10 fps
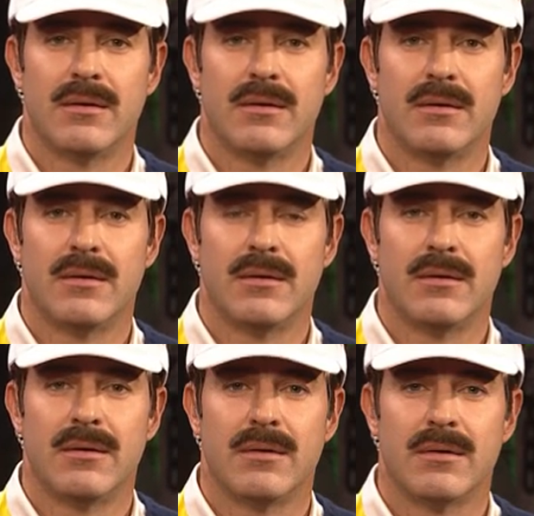
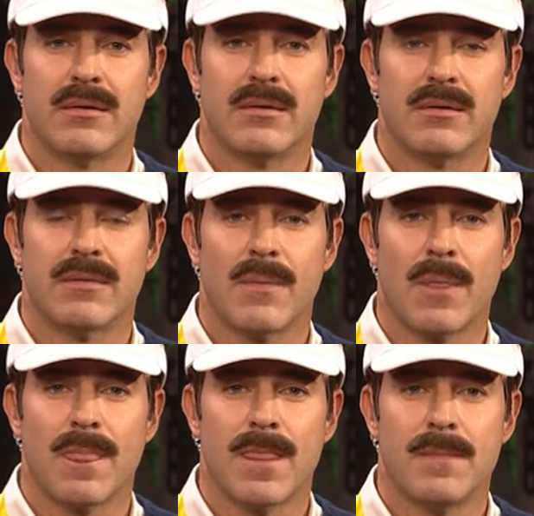
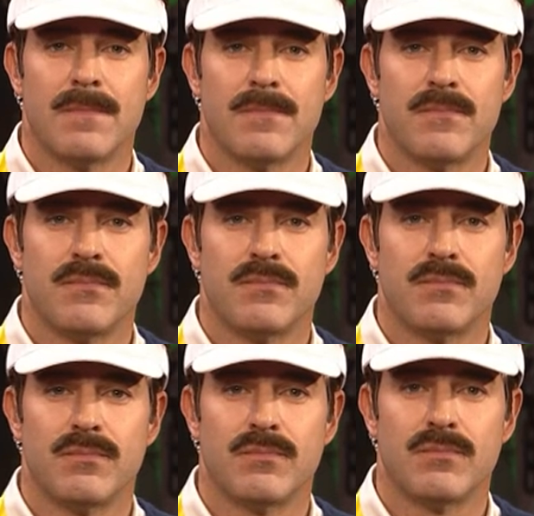
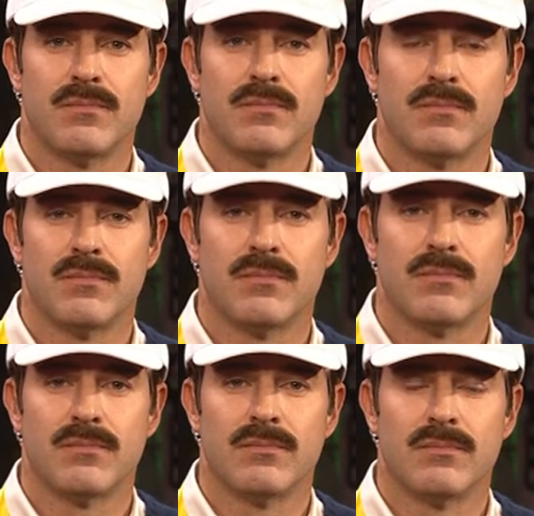
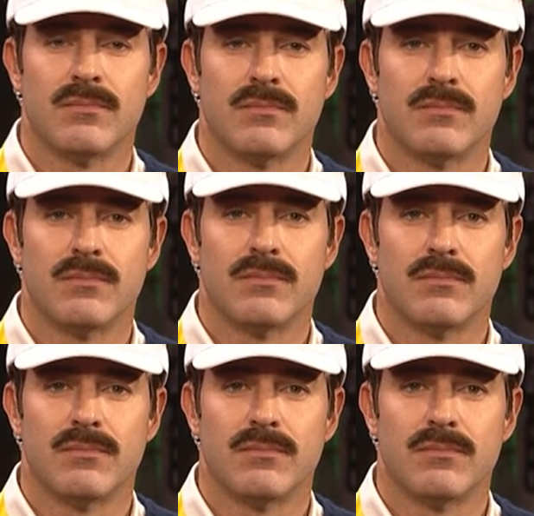No words are spoken by the person on screen.